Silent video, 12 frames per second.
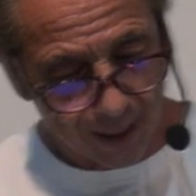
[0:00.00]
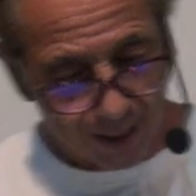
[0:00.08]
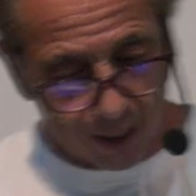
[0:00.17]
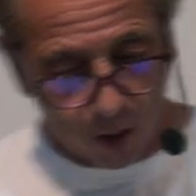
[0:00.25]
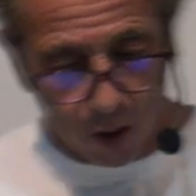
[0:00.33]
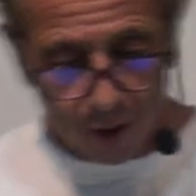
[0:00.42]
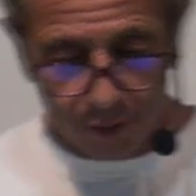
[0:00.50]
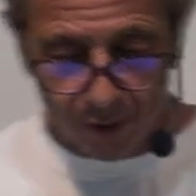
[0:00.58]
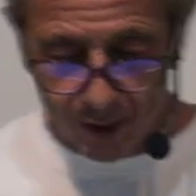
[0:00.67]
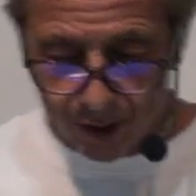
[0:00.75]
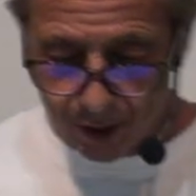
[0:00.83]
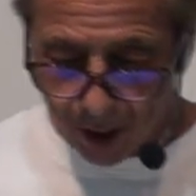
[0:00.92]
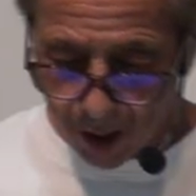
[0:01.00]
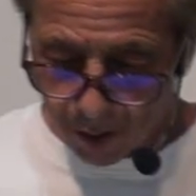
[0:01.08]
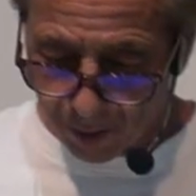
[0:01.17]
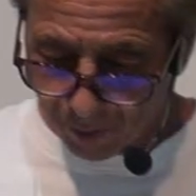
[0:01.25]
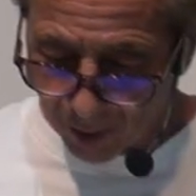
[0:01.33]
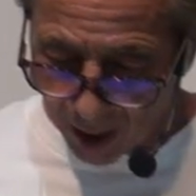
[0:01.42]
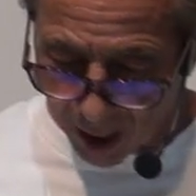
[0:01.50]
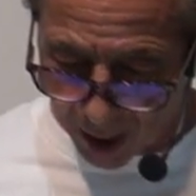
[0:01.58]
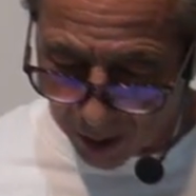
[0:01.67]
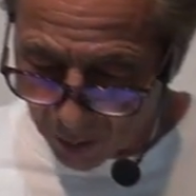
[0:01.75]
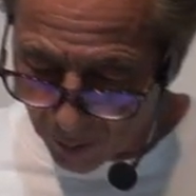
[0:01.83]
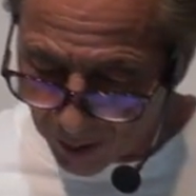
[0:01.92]
Now, all things are of
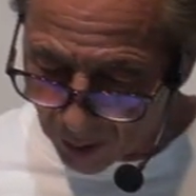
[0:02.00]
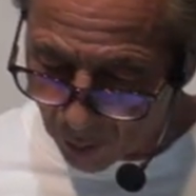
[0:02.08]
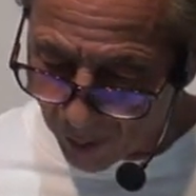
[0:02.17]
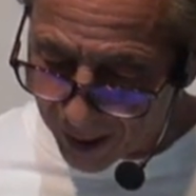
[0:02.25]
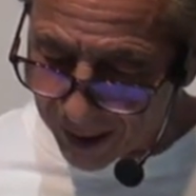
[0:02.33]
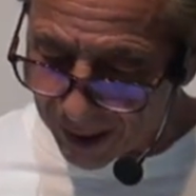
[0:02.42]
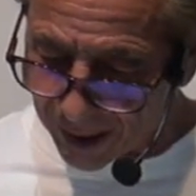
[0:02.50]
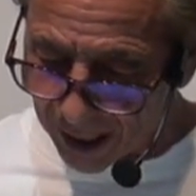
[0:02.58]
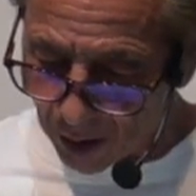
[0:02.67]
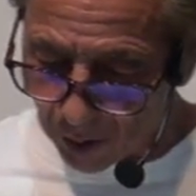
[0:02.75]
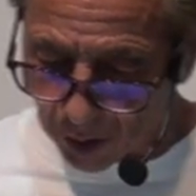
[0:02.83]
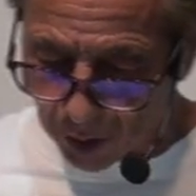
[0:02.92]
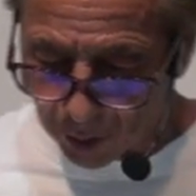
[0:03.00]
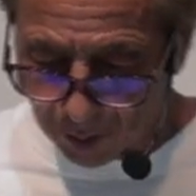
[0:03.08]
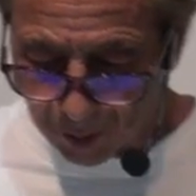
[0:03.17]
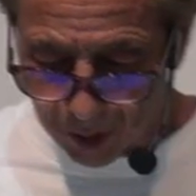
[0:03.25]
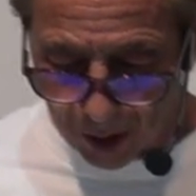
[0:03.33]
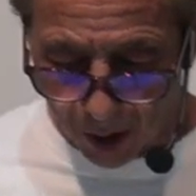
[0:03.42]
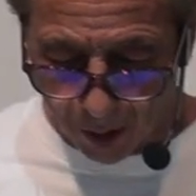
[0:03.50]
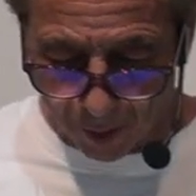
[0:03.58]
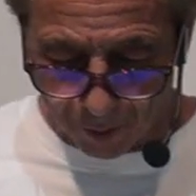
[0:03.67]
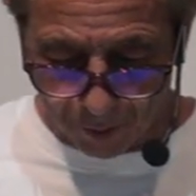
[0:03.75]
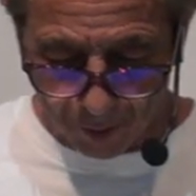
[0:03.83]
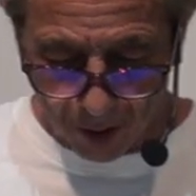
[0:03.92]
God who has reconciled us to himself
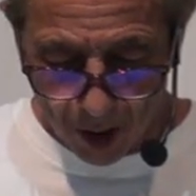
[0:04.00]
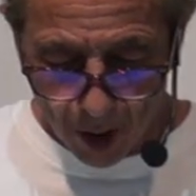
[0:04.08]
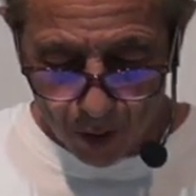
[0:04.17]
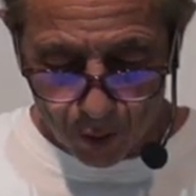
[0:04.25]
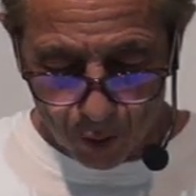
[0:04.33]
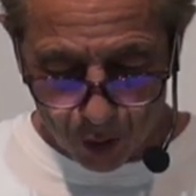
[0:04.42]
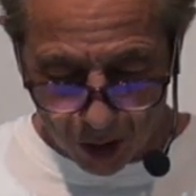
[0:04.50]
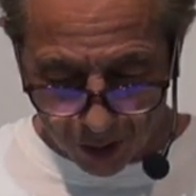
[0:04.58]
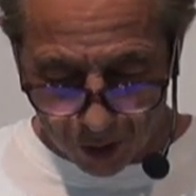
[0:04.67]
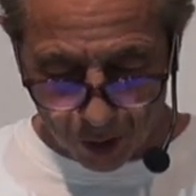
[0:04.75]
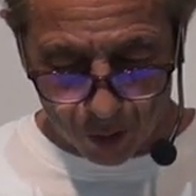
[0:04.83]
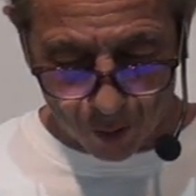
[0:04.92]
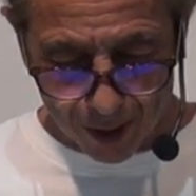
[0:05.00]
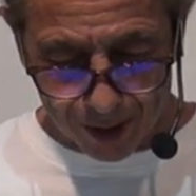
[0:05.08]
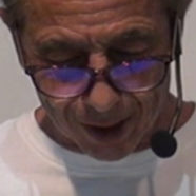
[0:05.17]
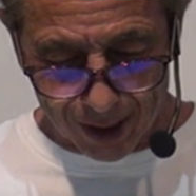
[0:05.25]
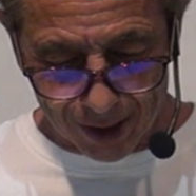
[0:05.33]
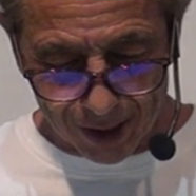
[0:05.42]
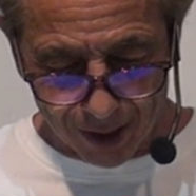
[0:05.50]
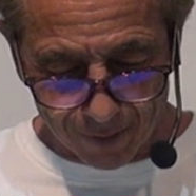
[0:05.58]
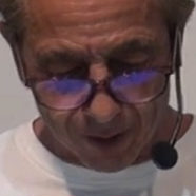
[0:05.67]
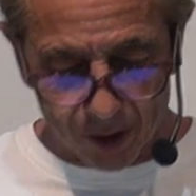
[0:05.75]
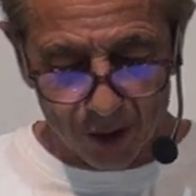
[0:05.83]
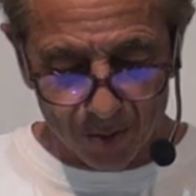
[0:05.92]
through Jesus Christ and has
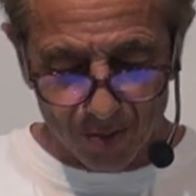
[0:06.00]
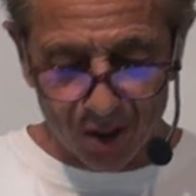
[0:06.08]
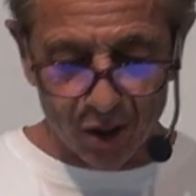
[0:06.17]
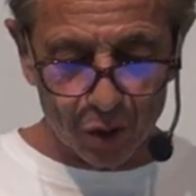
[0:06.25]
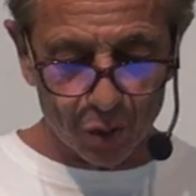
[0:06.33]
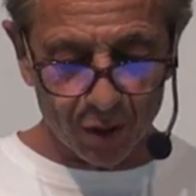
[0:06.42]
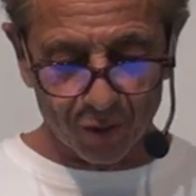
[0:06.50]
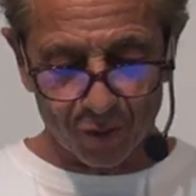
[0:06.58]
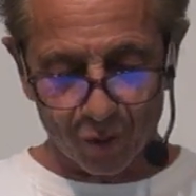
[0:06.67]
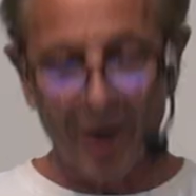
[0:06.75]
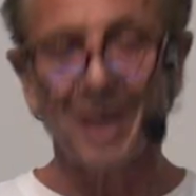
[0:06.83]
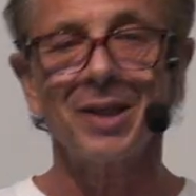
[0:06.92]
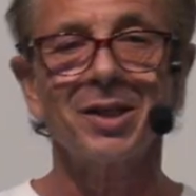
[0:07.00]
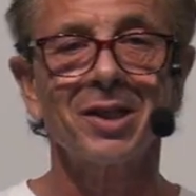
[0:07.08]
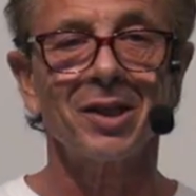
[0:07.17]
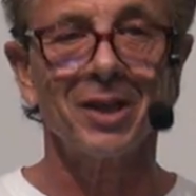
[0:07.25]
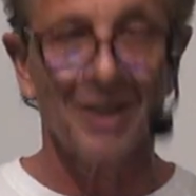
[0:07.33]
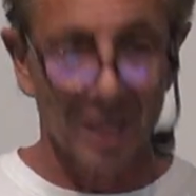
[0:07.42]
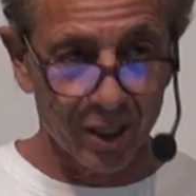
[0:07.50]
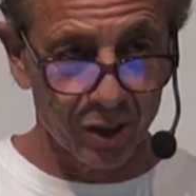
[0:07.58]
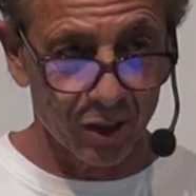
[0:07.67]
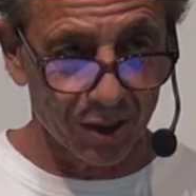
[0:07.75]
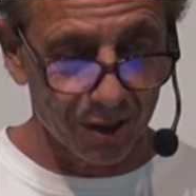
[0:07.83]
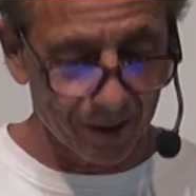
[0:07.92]
given us the ministry of
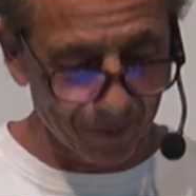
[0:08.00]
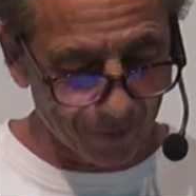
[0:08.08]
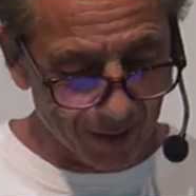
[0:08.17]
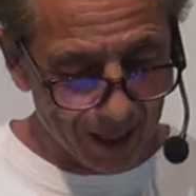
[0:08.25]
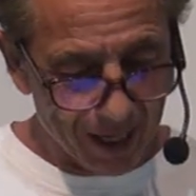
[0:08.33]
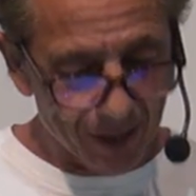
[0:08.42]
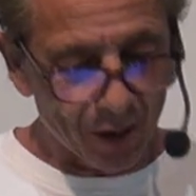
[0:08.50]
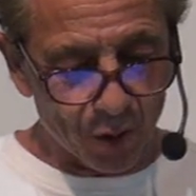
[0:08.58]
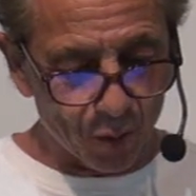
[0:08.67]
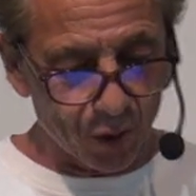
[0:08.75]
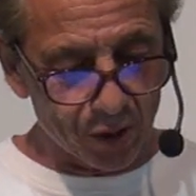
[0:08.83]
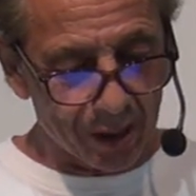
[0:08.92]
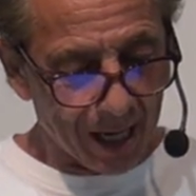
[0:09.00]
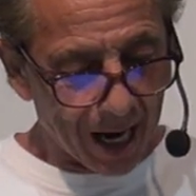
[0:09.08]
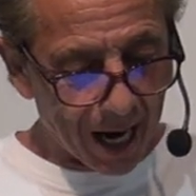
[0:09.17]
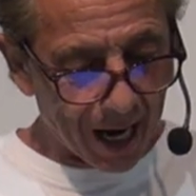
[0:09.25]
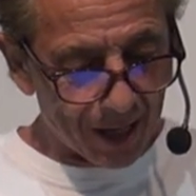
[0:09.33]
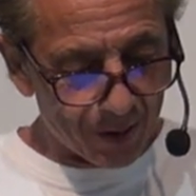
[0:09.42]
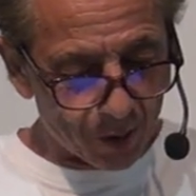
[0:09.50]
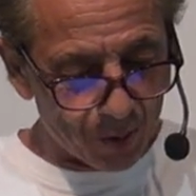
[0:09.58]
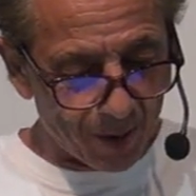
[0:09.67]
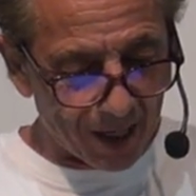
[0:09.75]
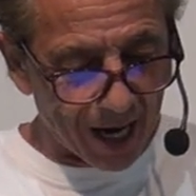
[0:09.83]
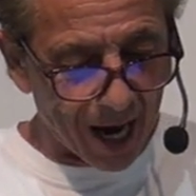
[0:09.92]
reconciliation. In other words, uh, there's
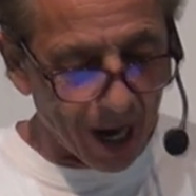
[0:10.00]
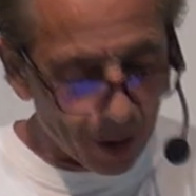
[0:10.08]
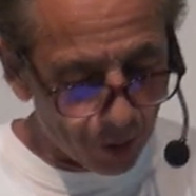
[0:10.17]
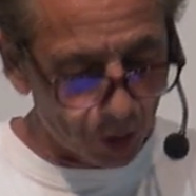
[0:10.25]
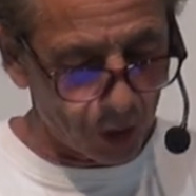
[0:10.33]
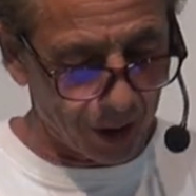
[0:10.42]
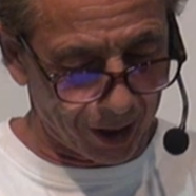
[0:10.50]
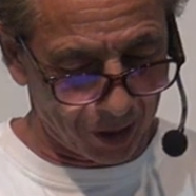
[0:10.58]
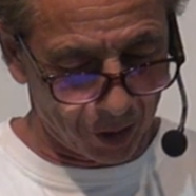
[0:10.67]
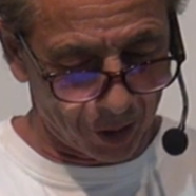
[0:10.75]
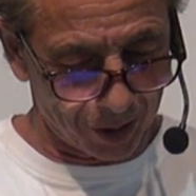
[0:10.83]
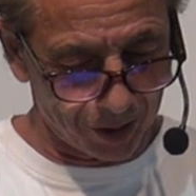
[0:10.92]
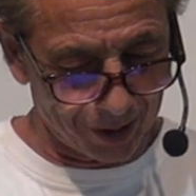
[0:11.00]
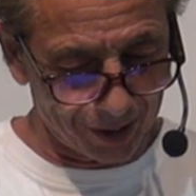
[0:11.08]
been a heart change